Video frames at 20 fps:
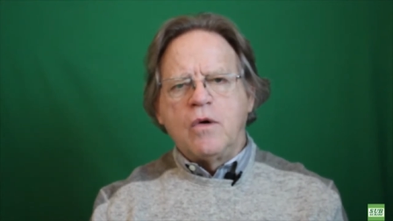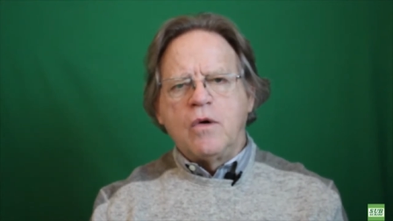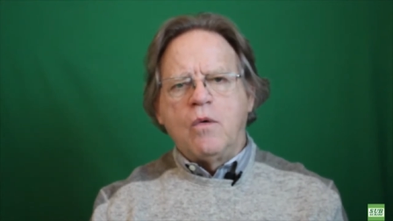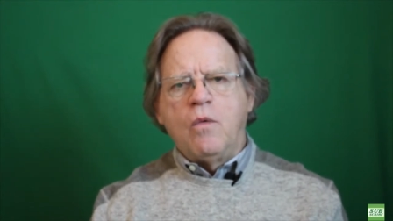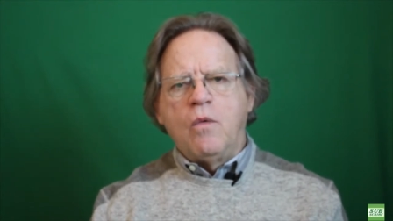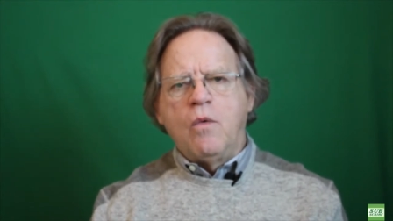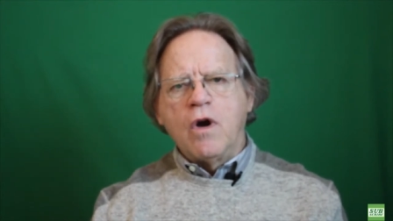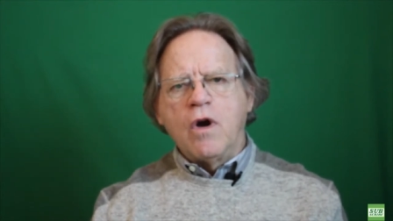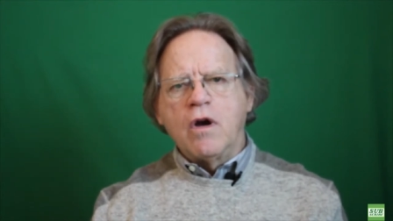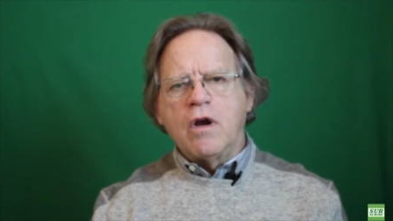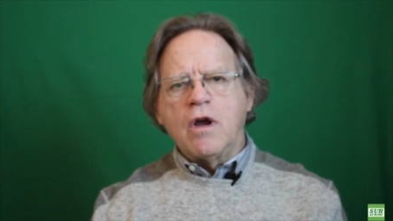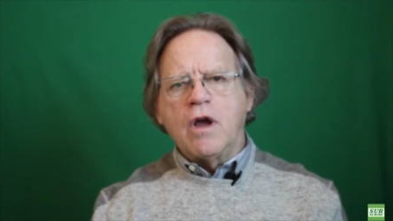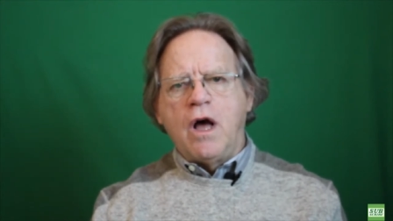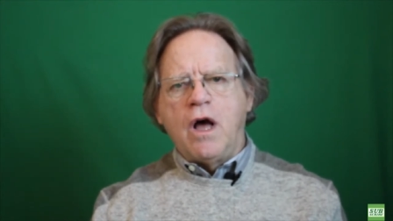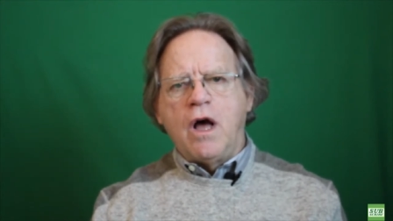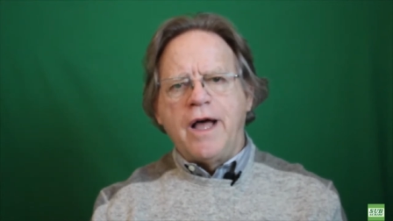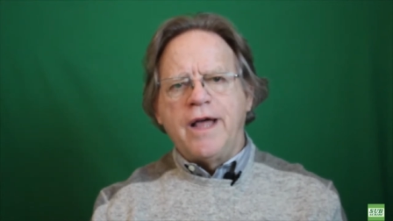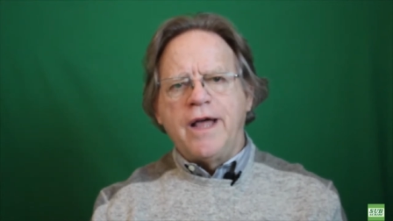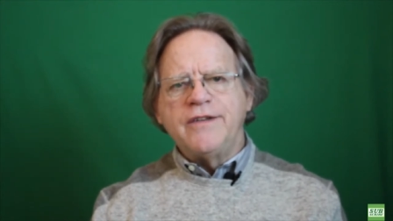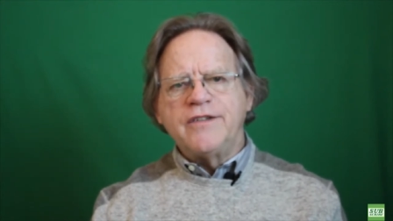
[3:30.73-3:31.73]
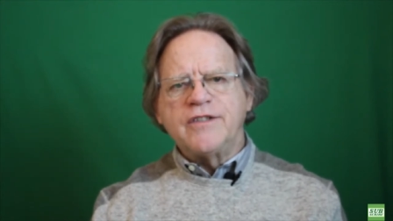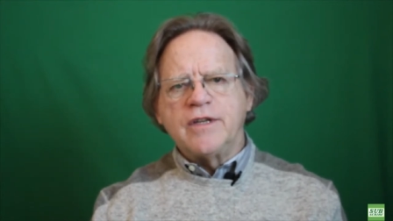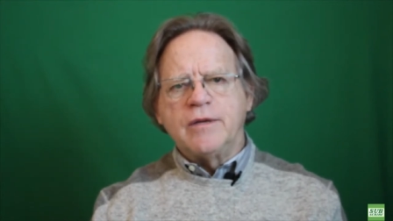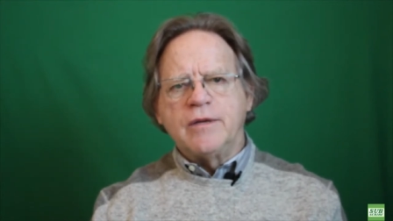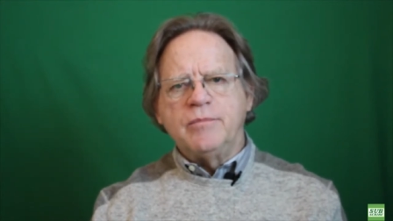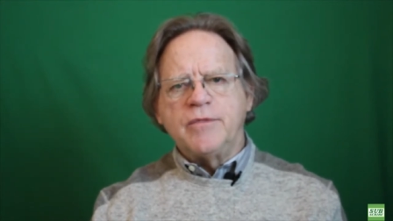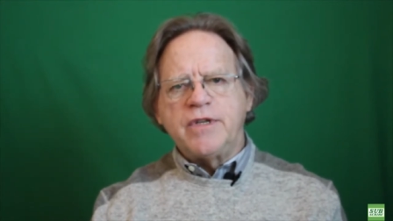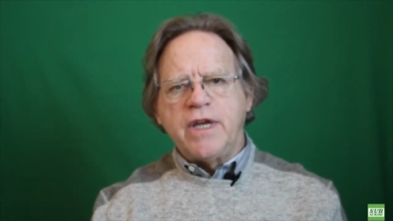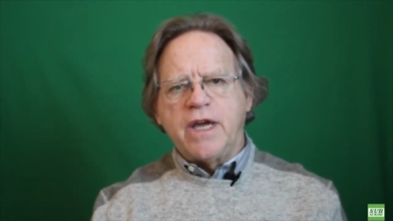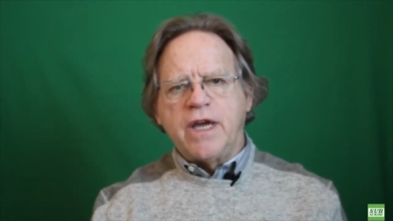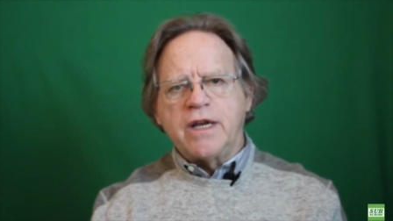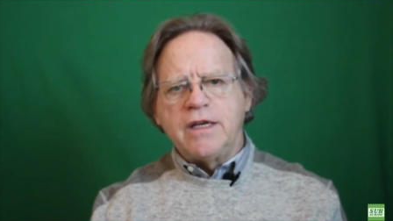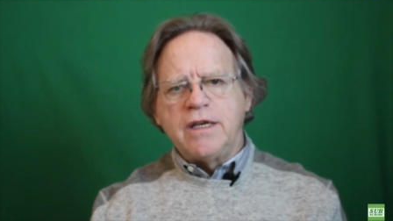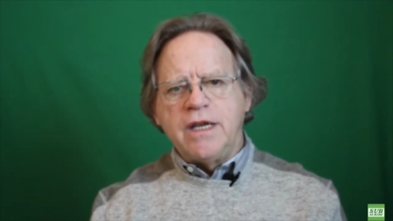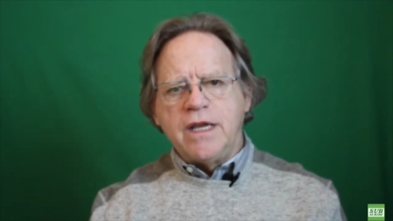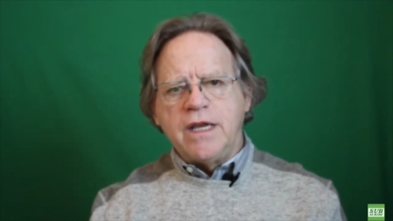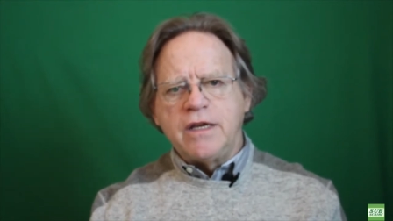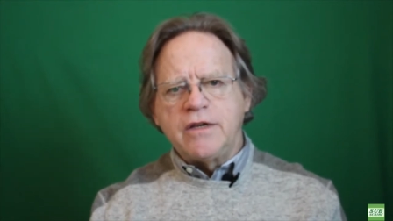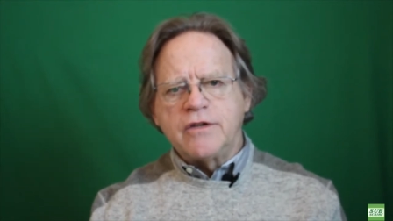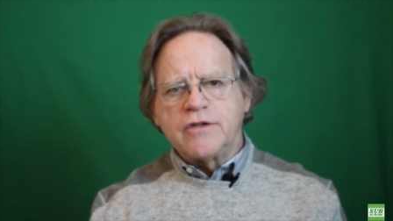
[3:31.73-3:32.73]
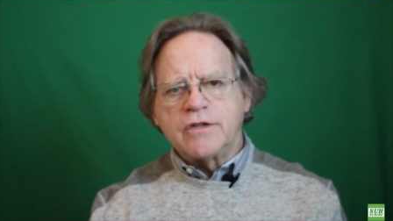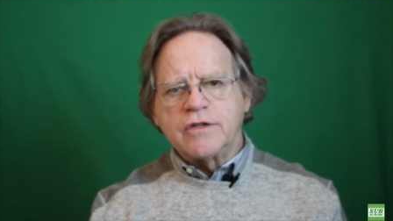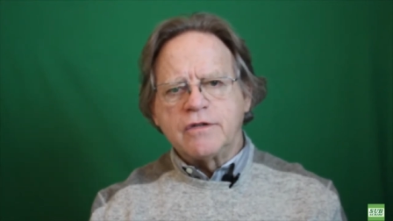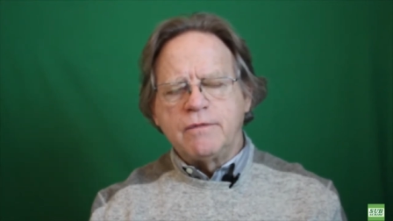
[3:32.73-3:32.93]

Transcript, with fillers: work on some techniques